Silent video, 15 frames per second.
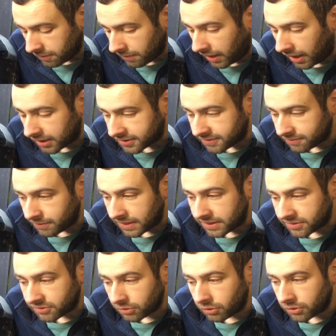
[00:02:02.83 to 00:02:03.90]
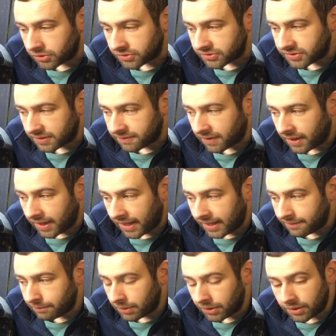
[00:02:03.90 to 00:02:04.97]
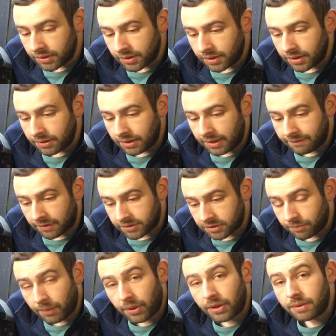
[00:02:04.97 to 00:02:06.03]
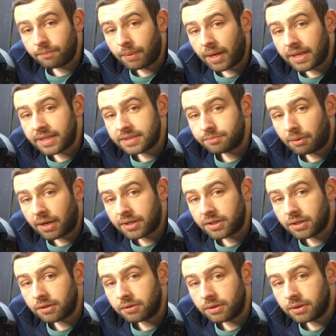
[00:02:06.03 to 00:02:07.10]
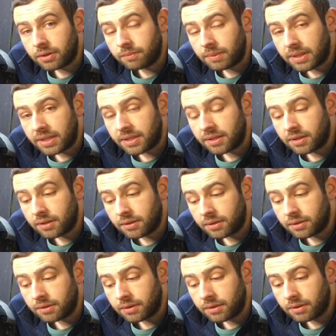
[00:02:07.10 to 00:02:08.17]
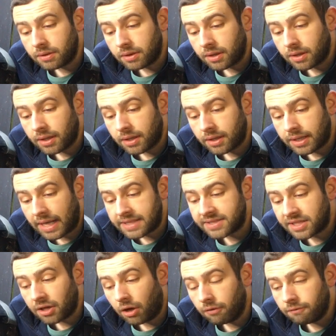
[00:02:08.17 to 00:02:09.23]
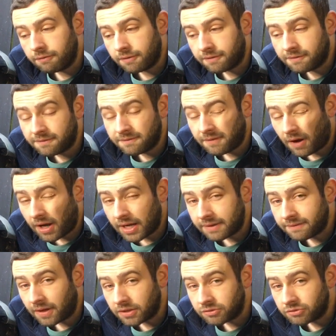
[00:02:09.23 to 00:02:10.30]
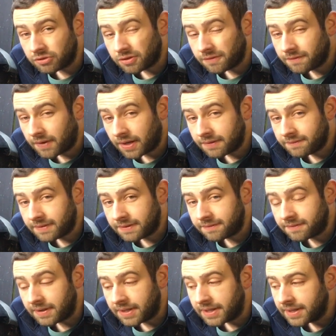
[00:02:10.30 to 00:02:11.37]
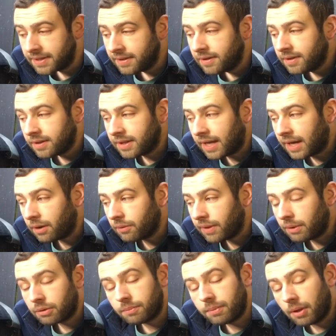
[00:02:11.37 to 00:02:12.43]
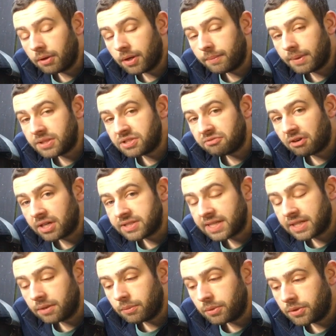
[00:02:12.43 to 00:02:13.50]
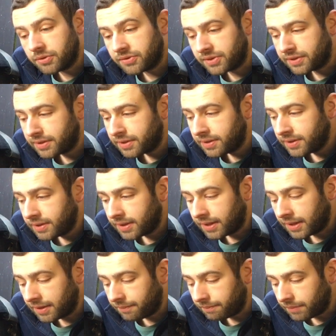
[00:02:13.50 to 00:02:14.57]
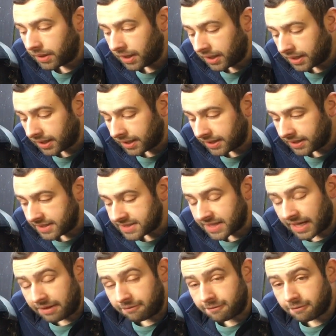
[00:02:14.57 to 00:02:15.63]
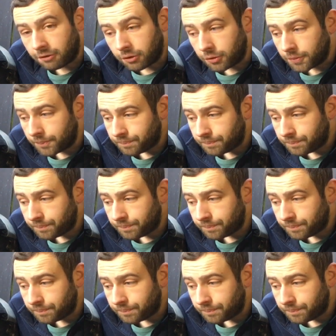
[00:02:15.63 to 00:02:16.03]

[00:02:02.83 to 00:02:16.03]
marks from being stored and stuff like that, but if I was to buy this brand new, it would have been getting on for 500 to 550. Now that would have blown our budget right out of the water. But luckily these came through,